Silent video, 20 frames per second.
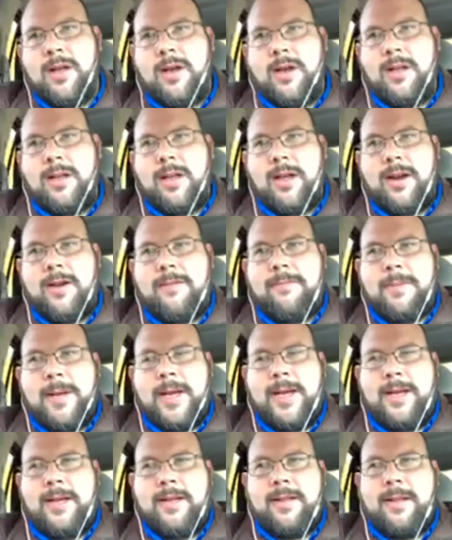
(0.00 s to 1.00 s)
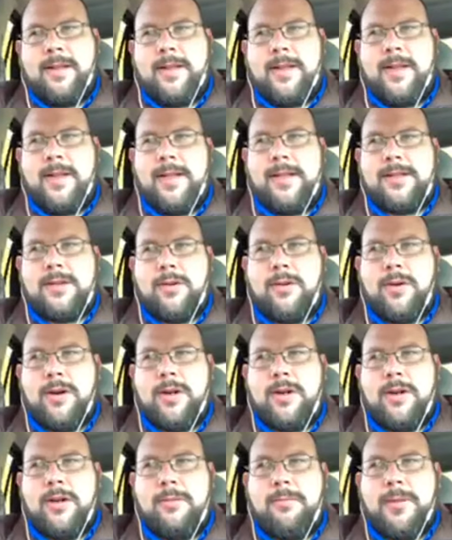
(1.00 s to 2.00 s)
a lot of pain in the knees, or it
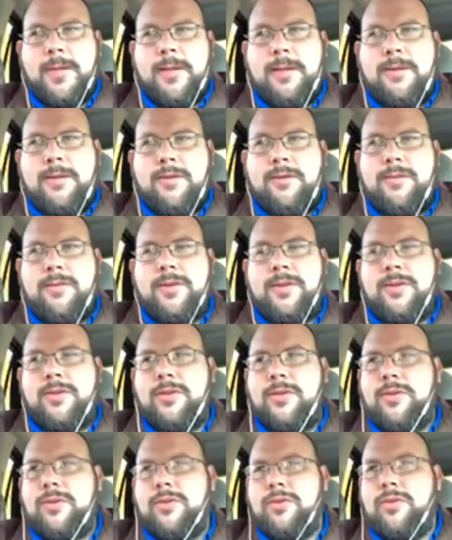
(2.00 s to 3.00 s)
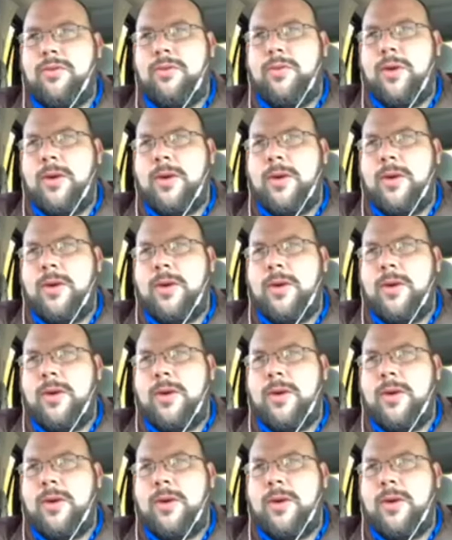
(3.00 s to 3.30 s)
could be due to